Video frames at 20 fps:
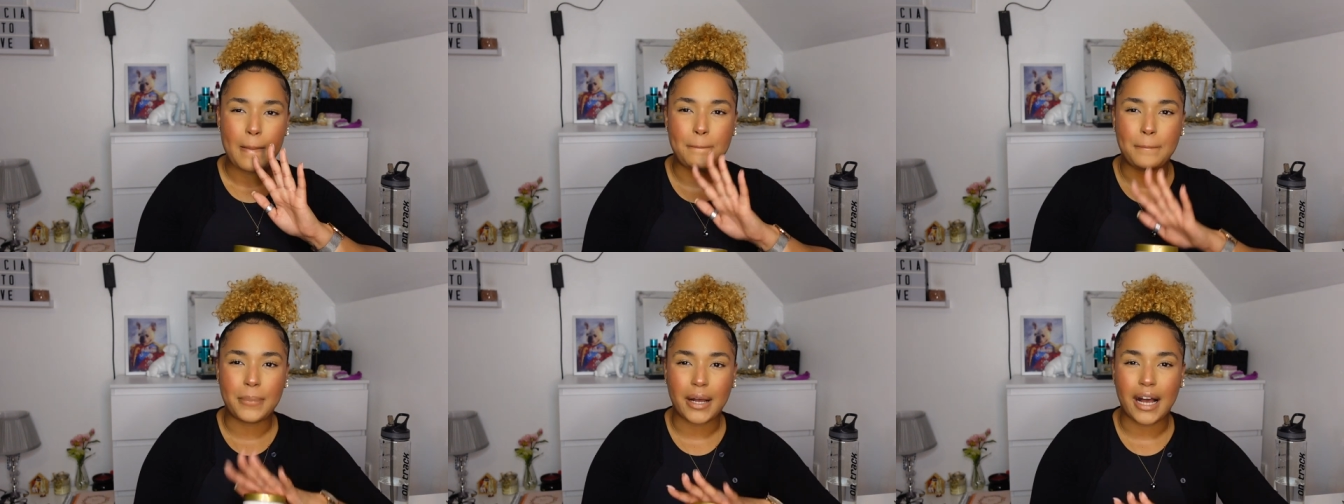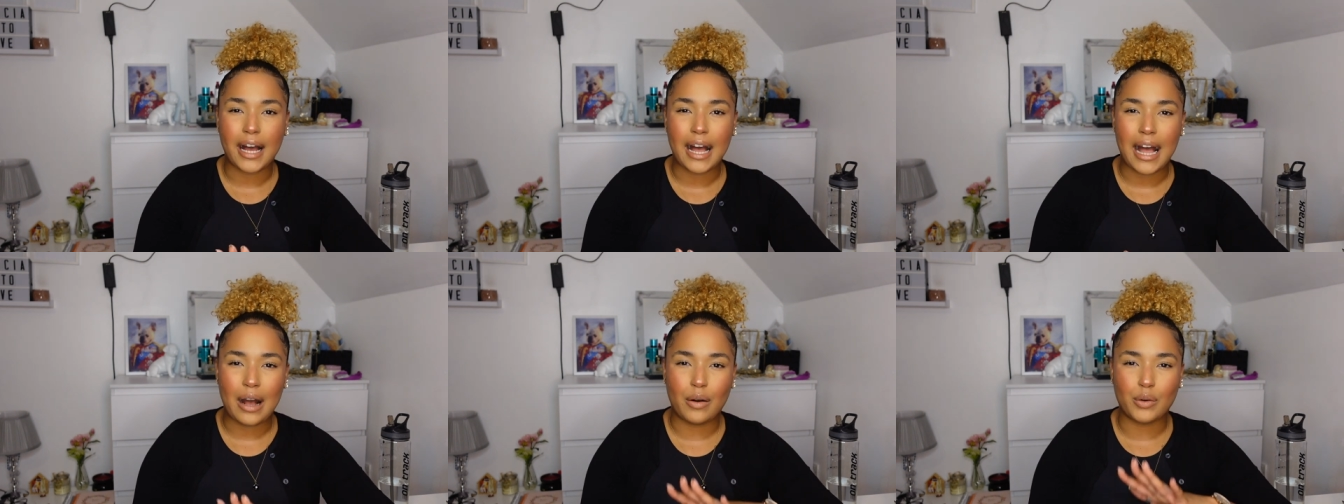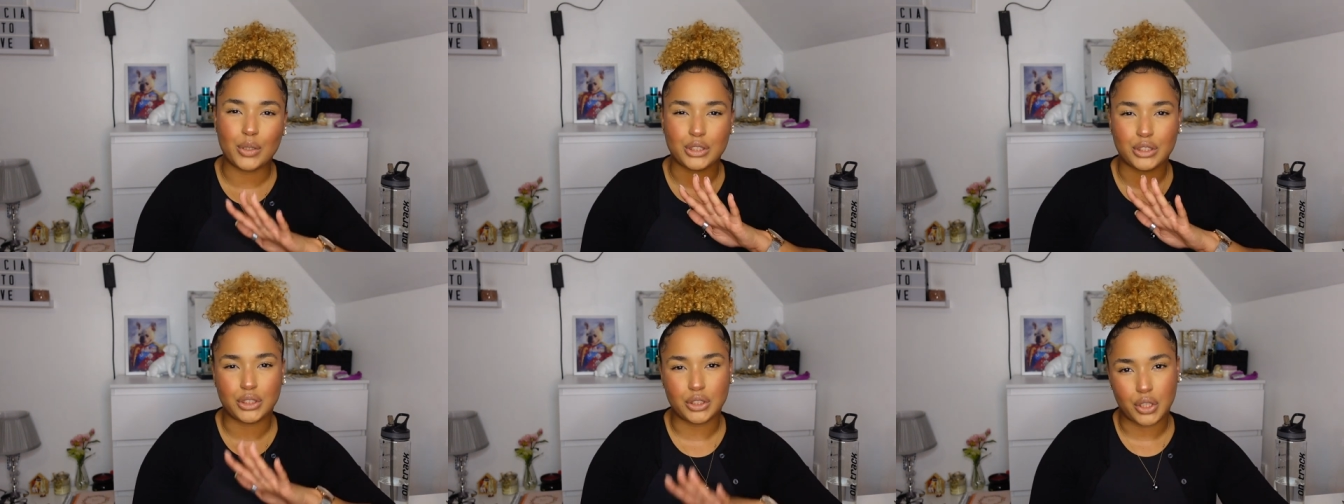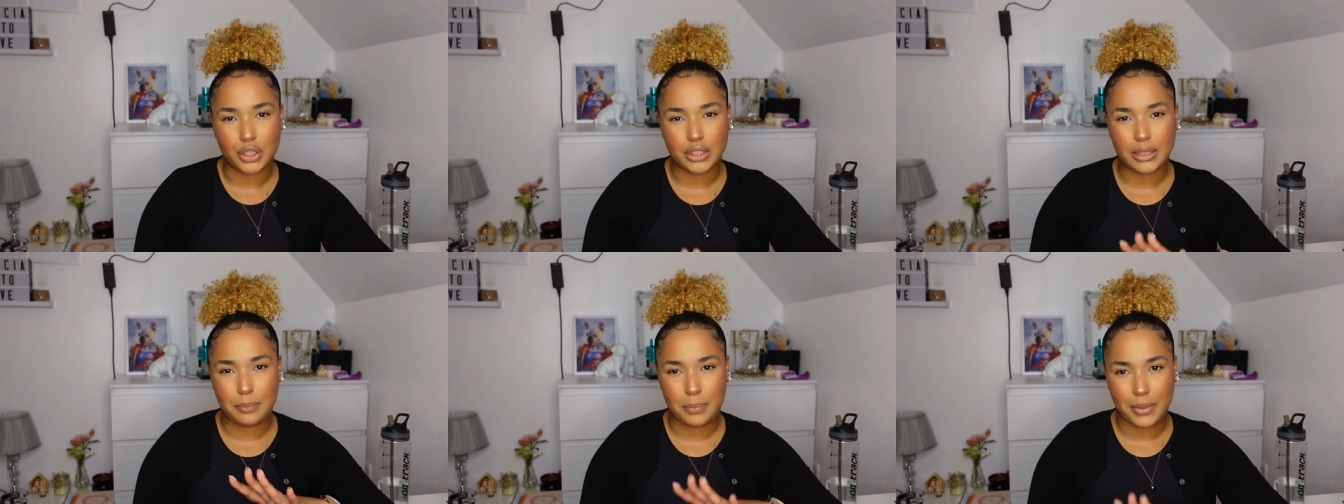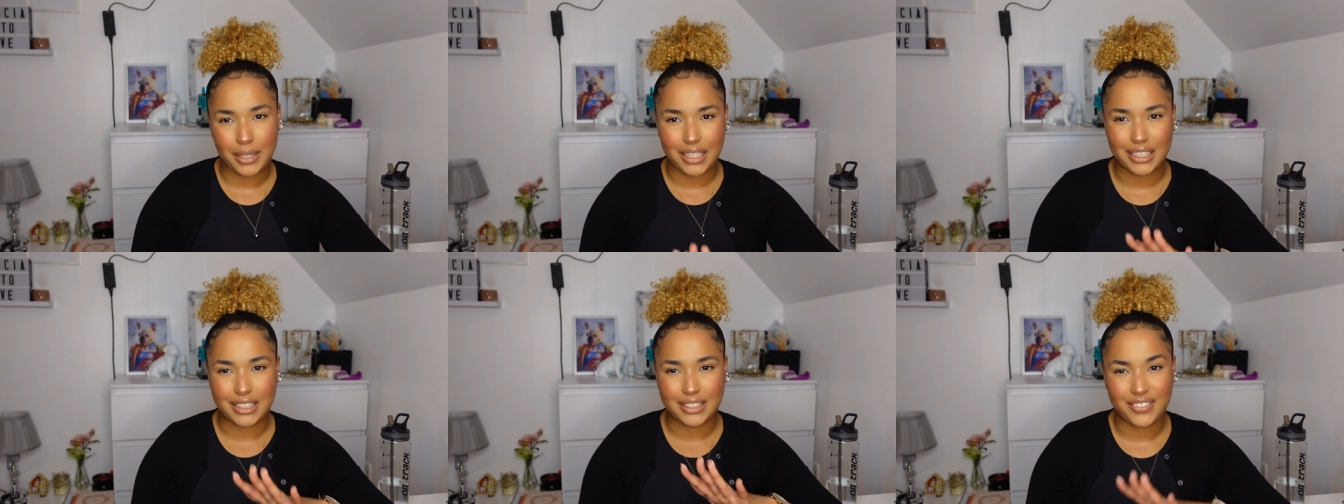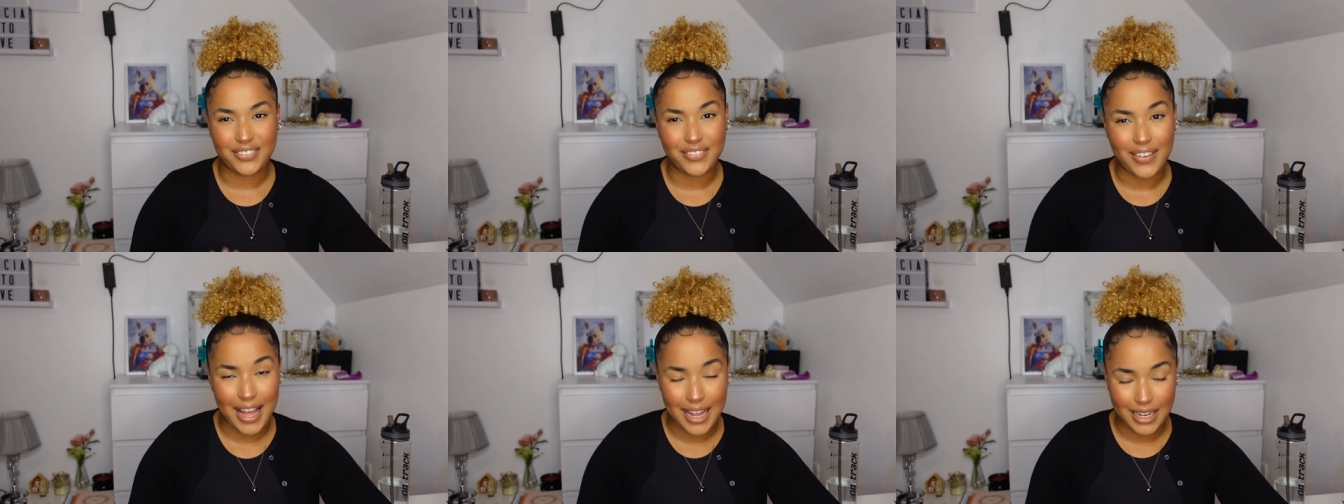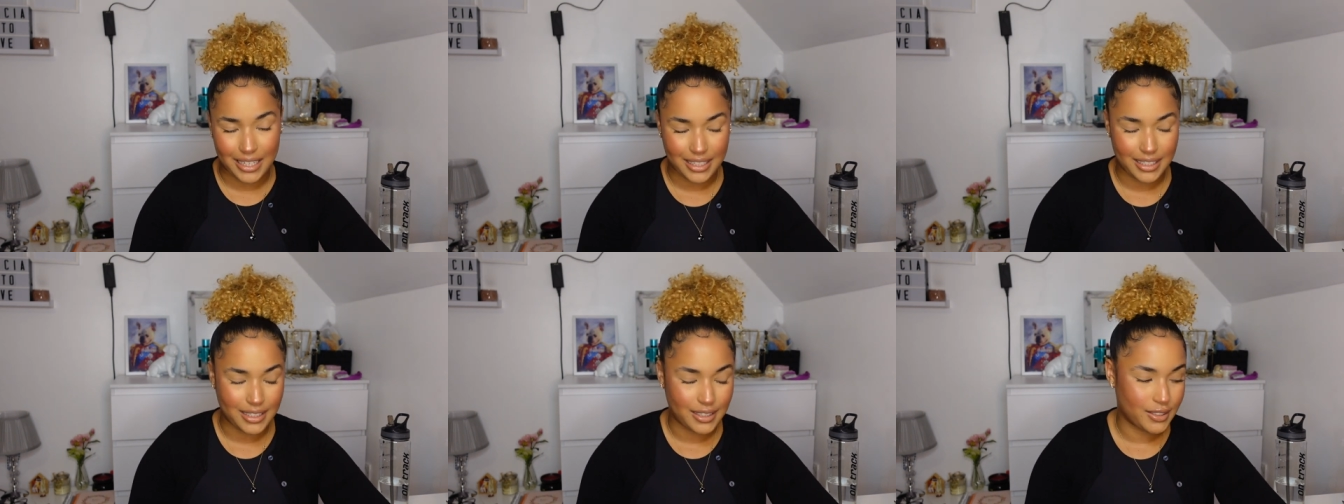But I was not the biggest fan.